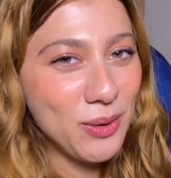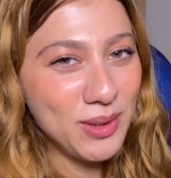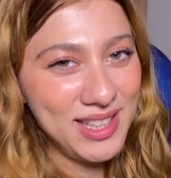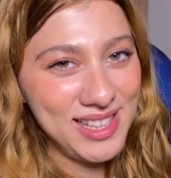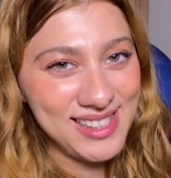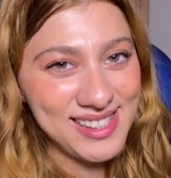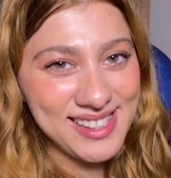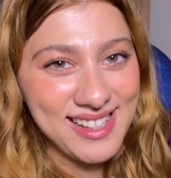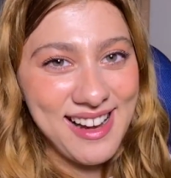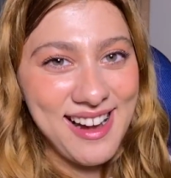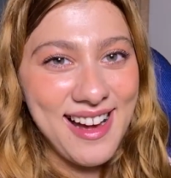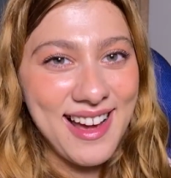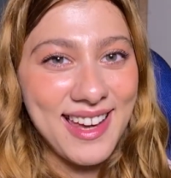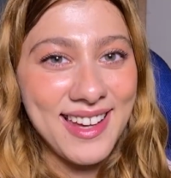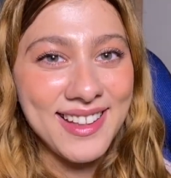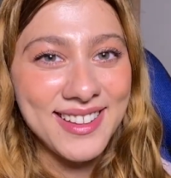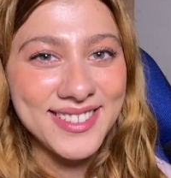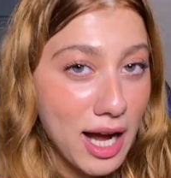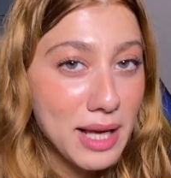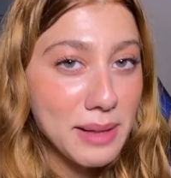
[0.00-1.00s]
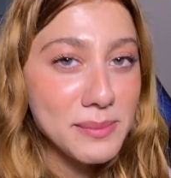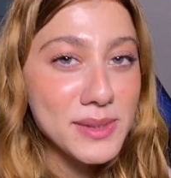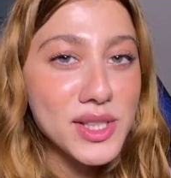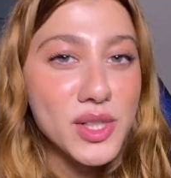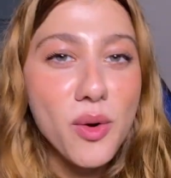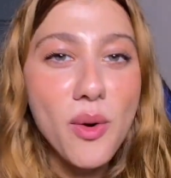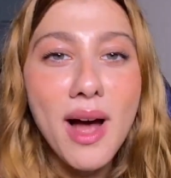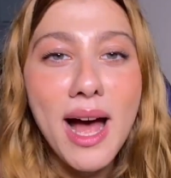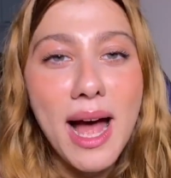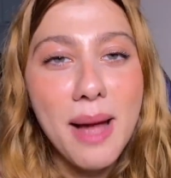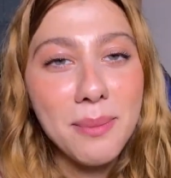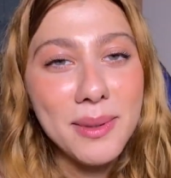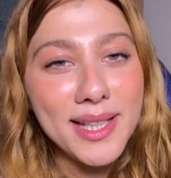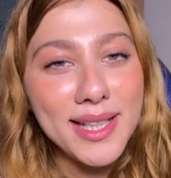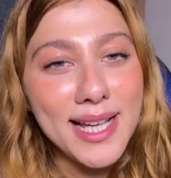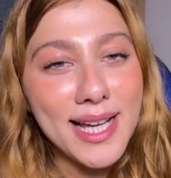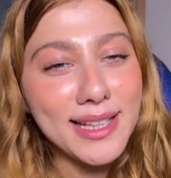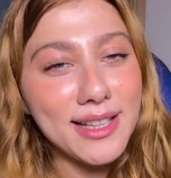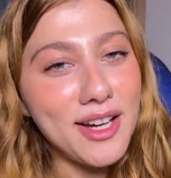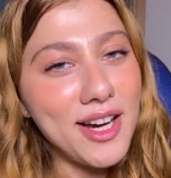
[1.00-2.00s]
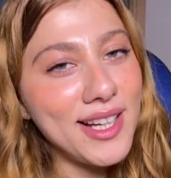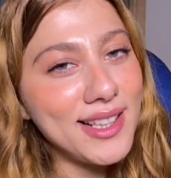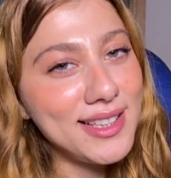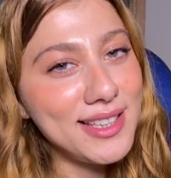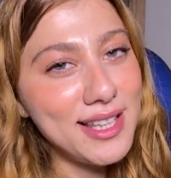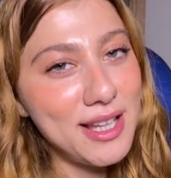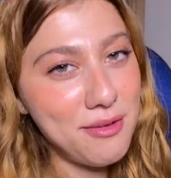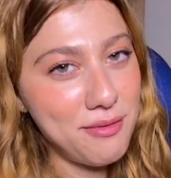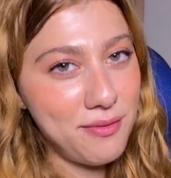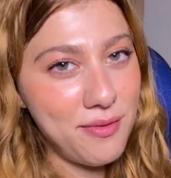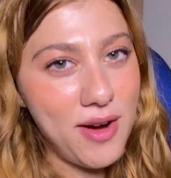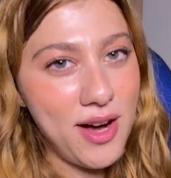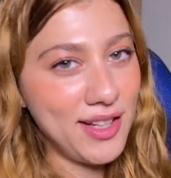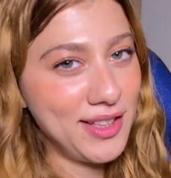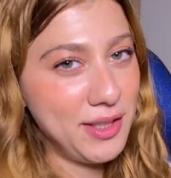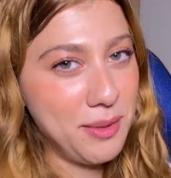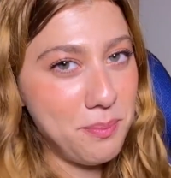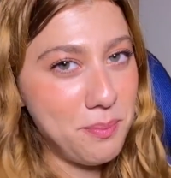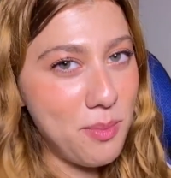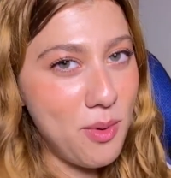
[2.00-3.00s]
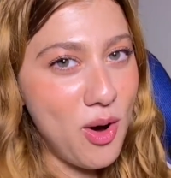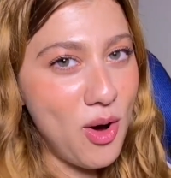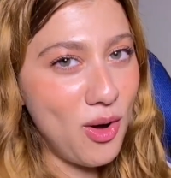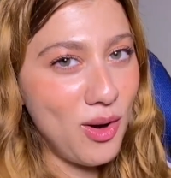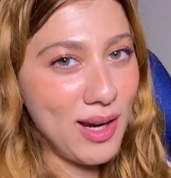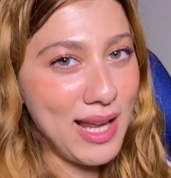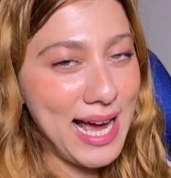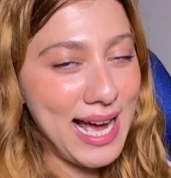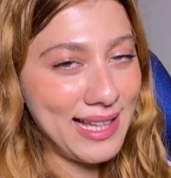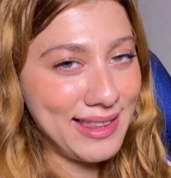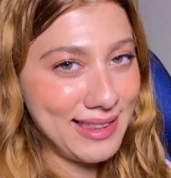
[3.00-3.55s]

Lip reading: this guy. I'm so happy that I didn't find a ball